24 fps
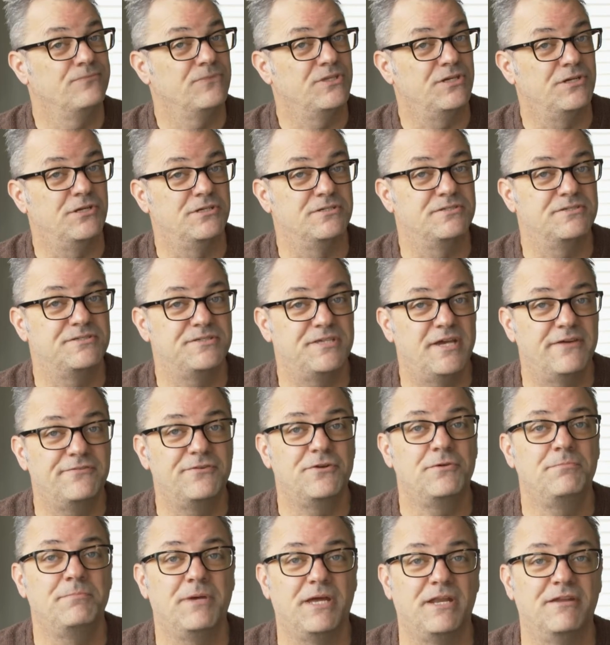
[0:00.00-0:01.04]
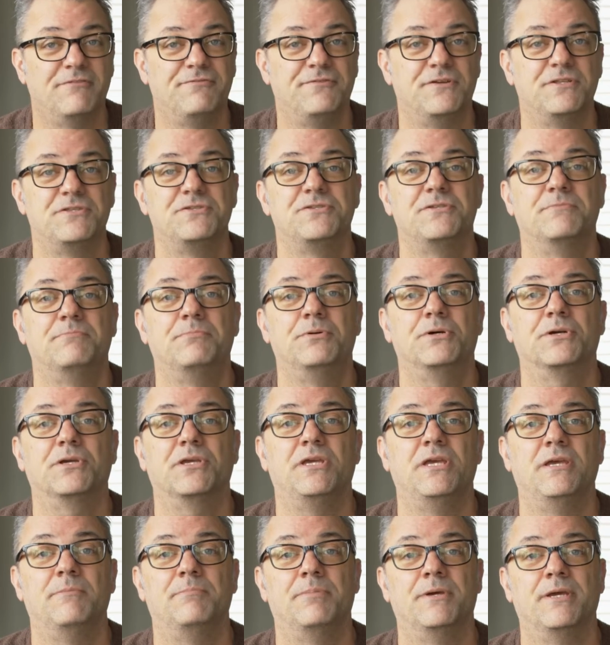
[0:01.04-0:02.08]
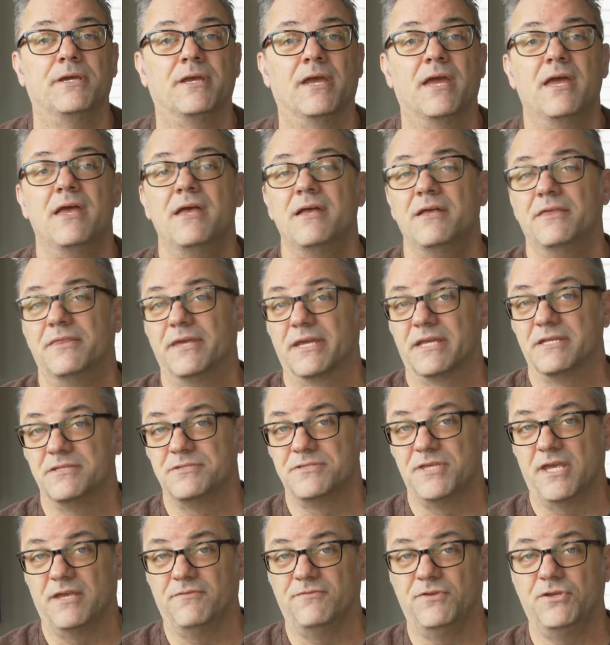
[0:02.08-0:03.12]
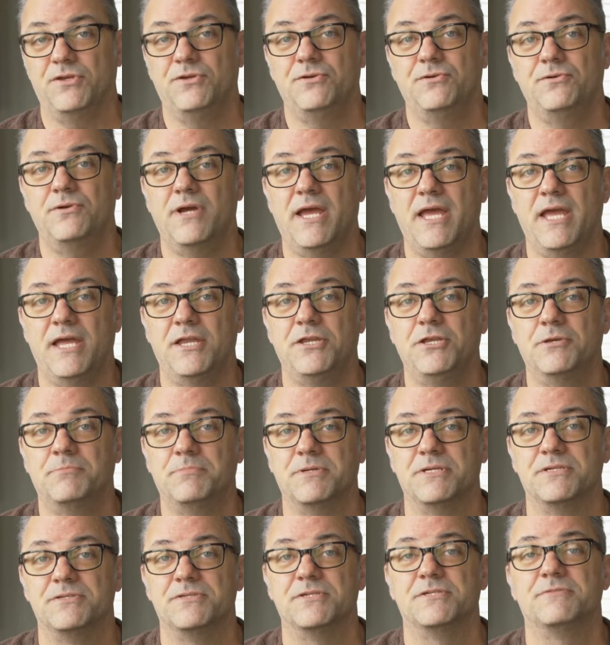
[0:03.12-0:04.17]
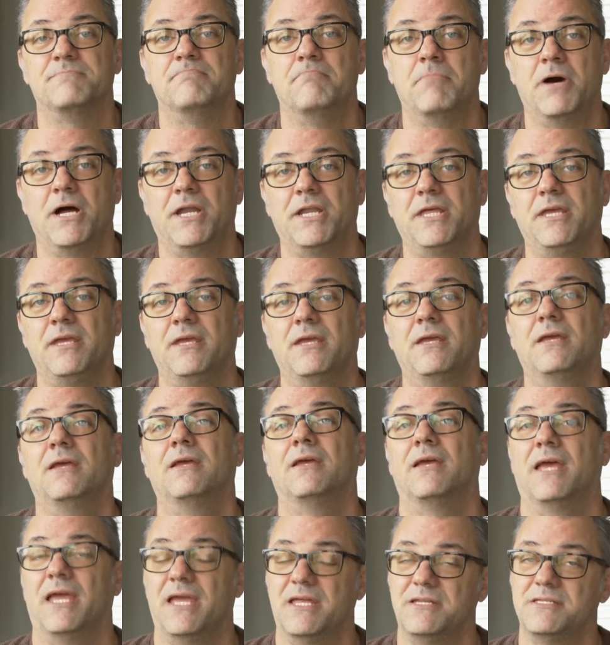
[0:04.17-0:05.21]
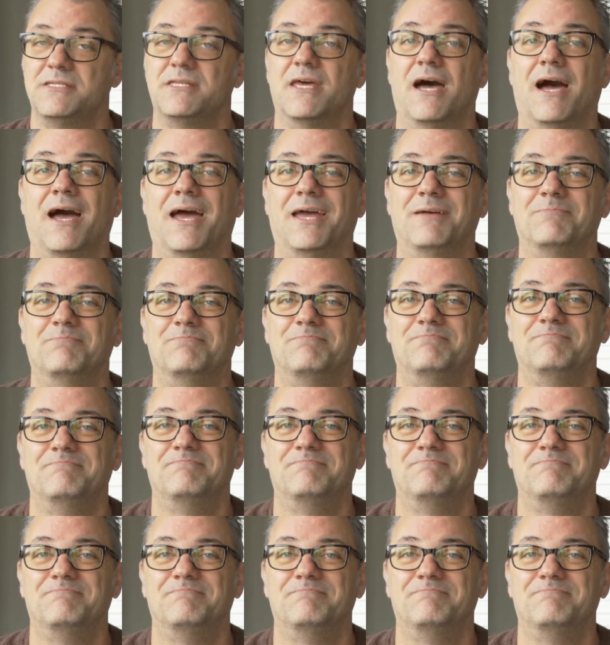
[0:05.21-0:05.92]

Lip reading: There are several benefits to bookkeeping that can save you and your business money and time.